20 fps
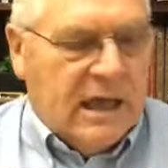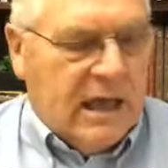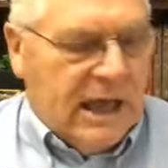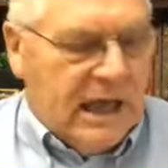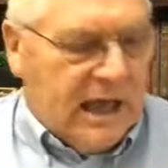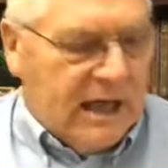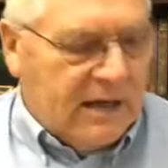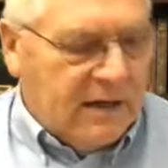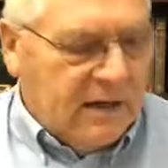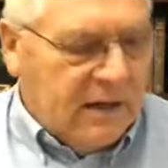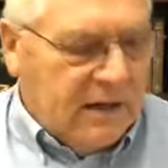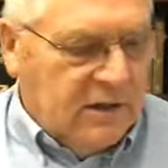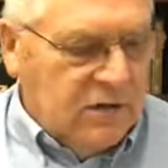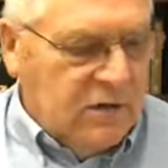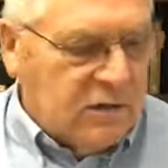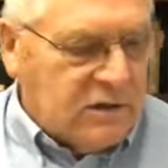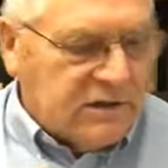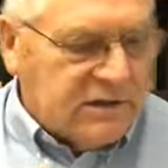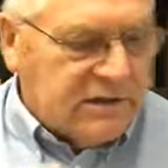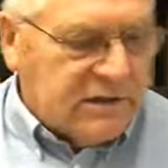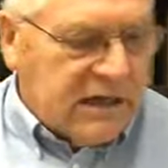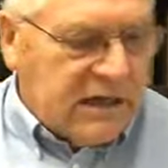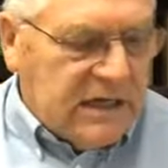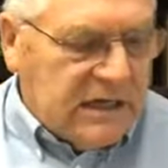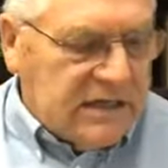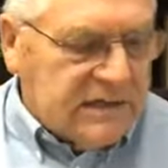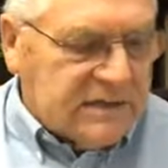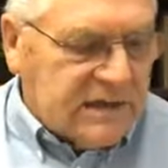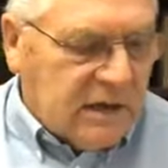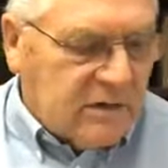And you can study
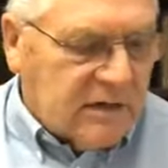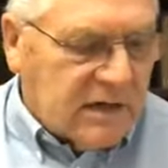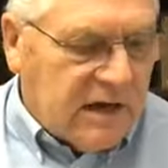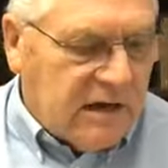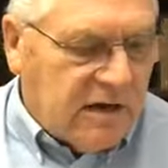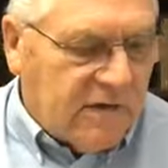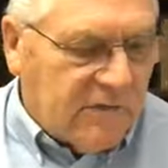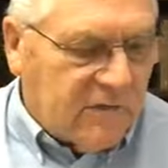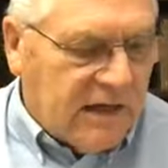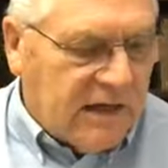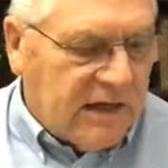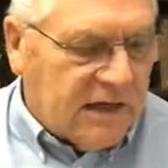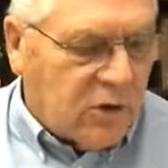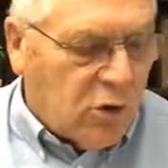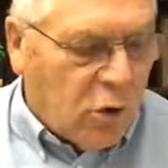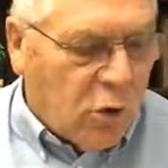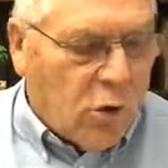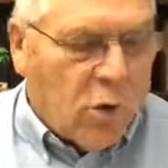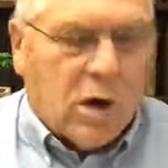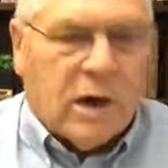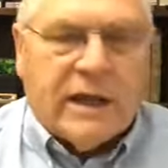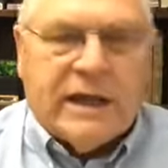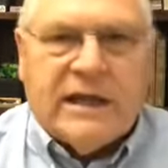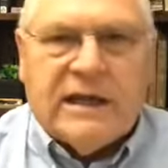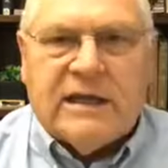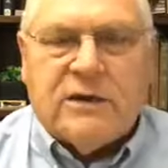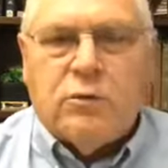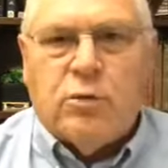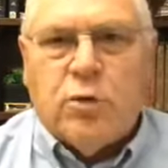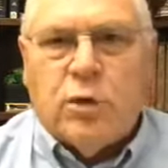this out carefully and
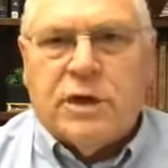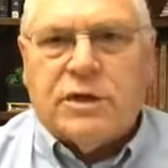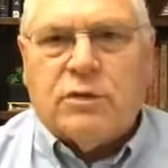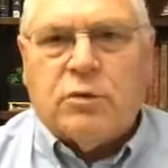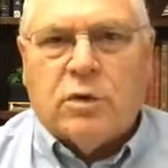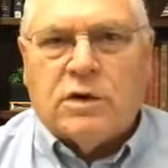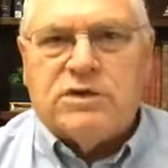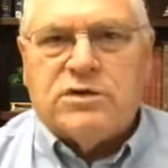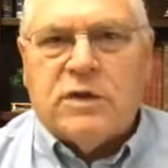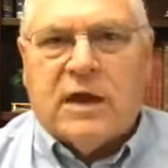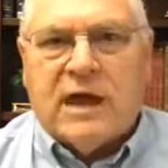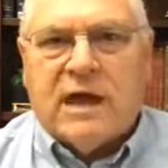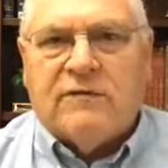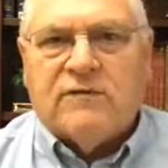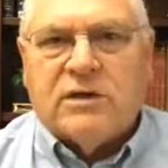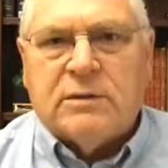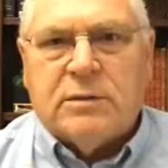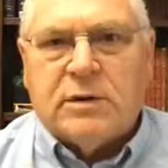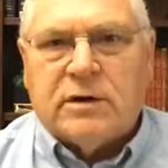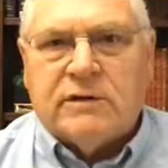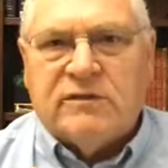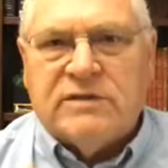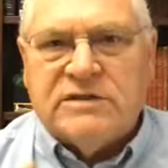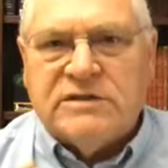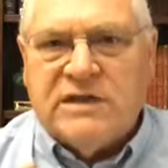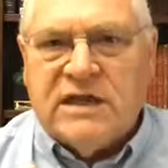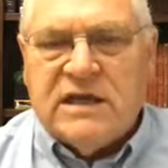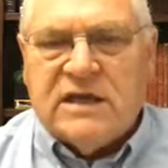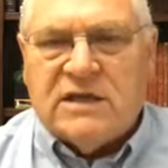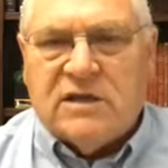correlate it with what you have in the book of
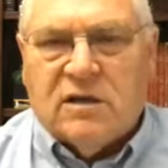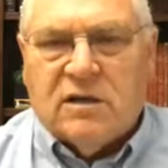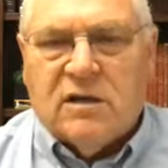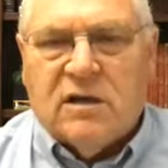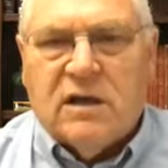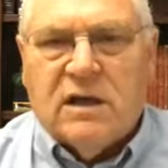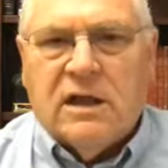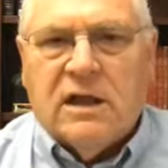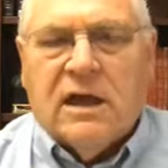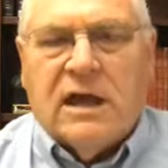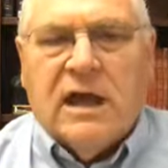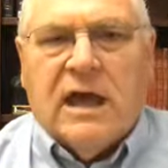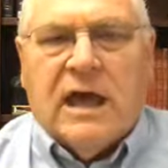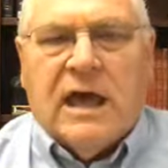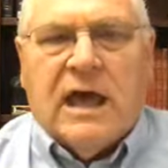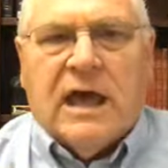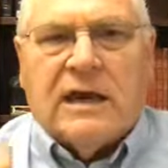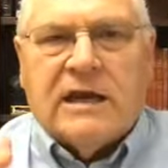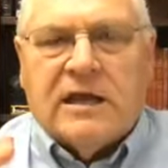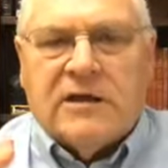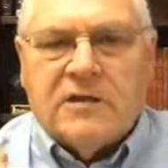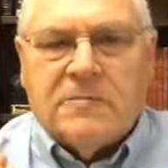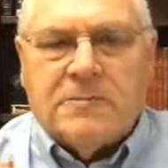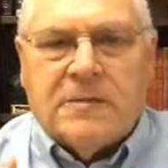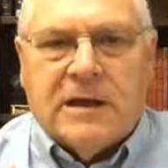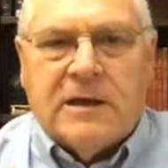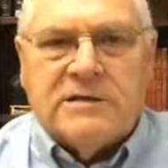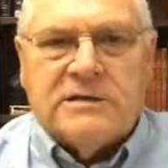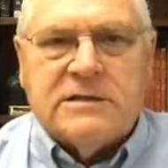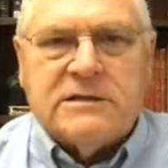Ezekiel and other
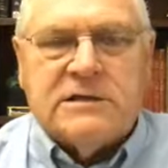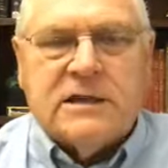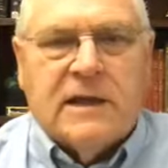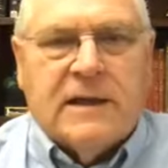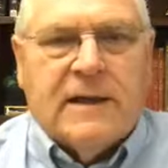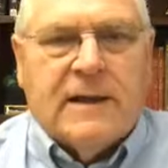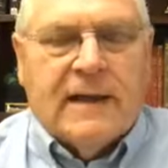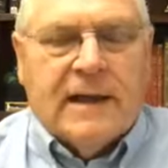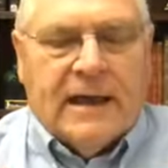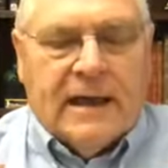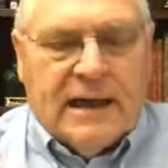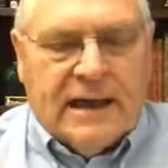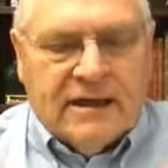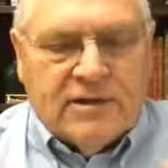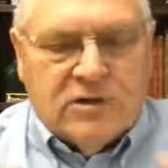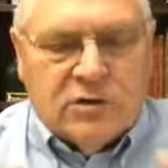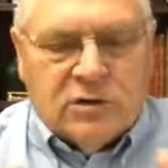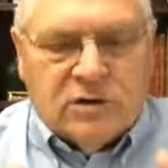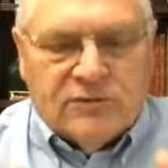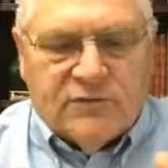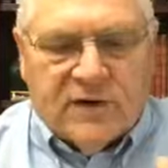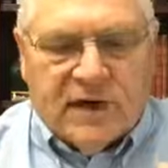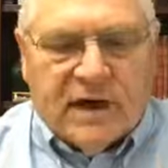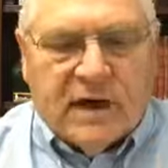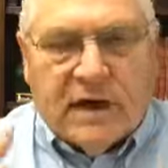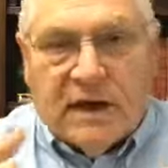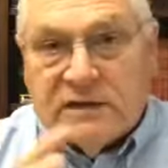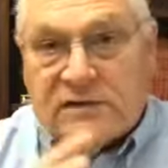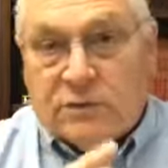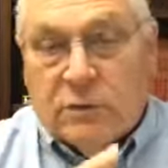places, and you can
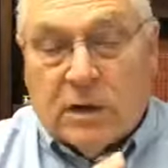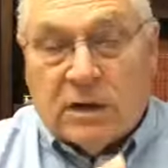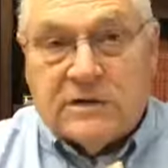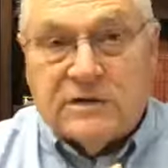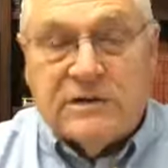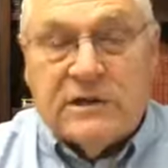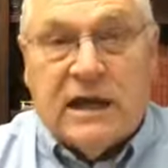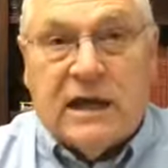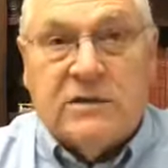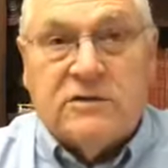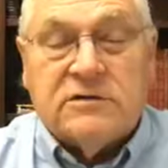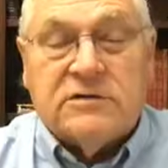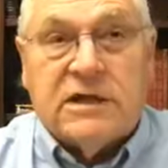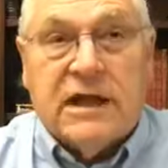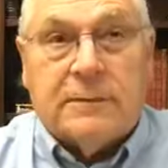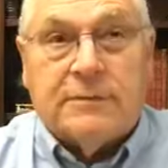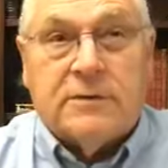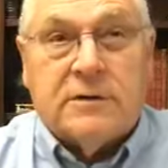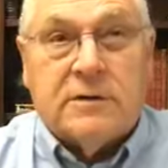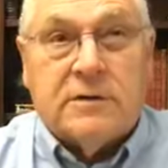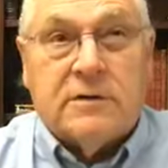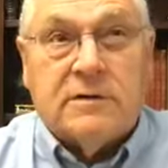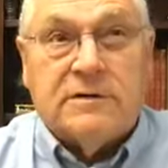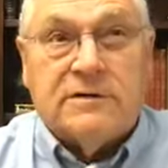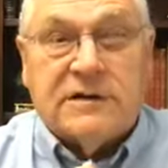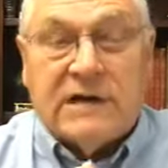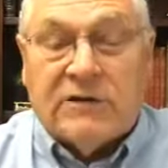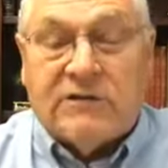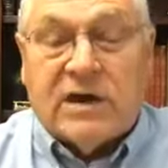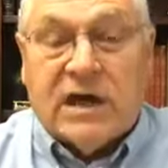find, as well as Daniel chapter
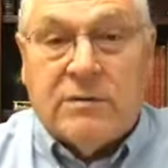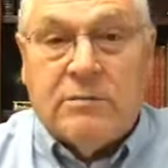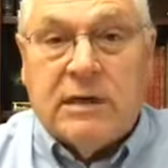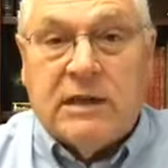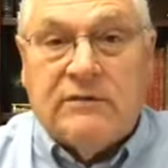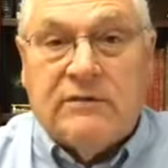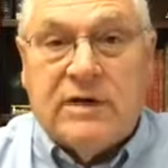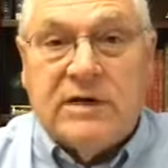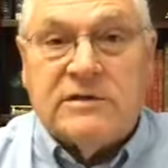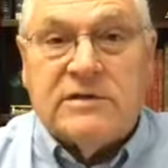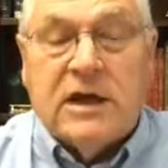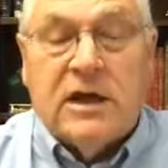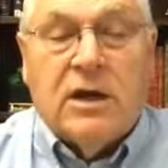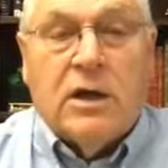7, I believe it is,